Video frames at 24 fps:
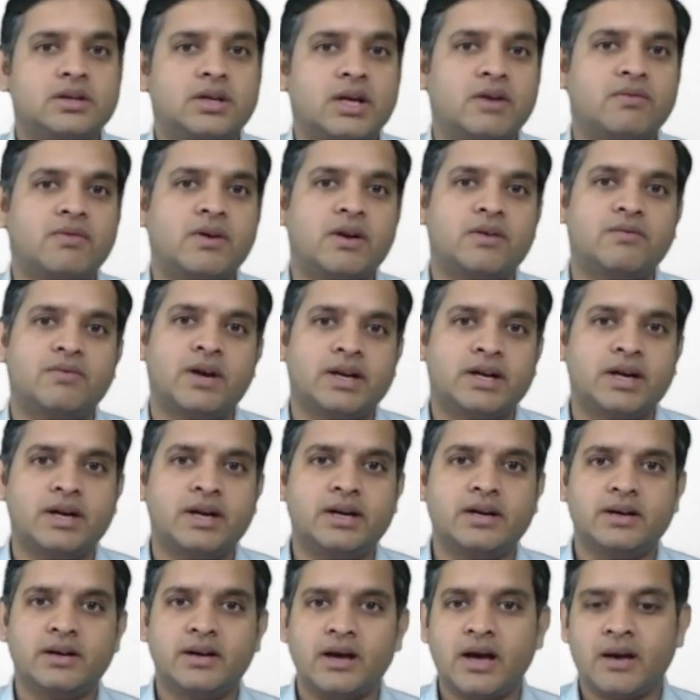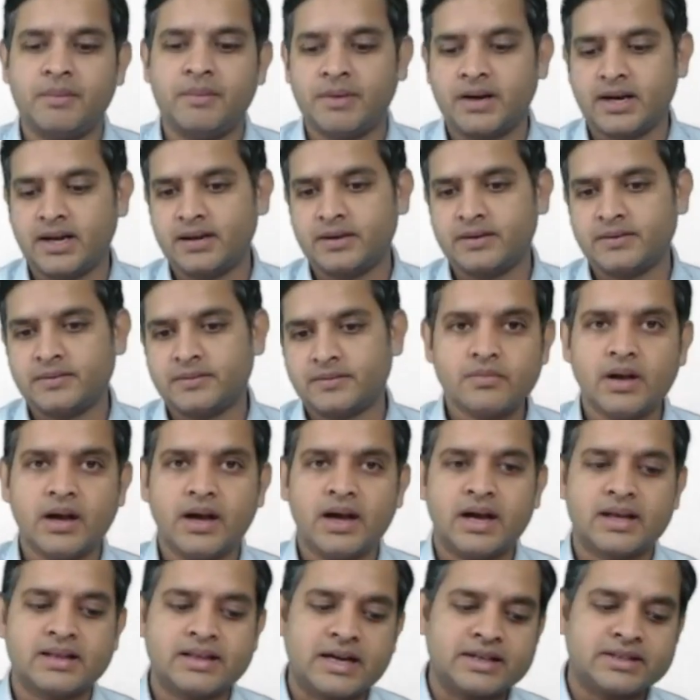T1 weighted MRI,
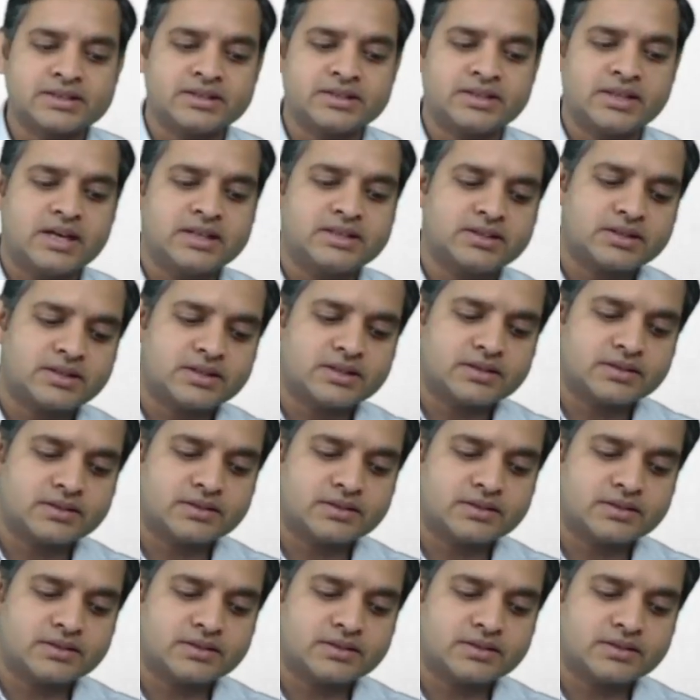and that is the answer.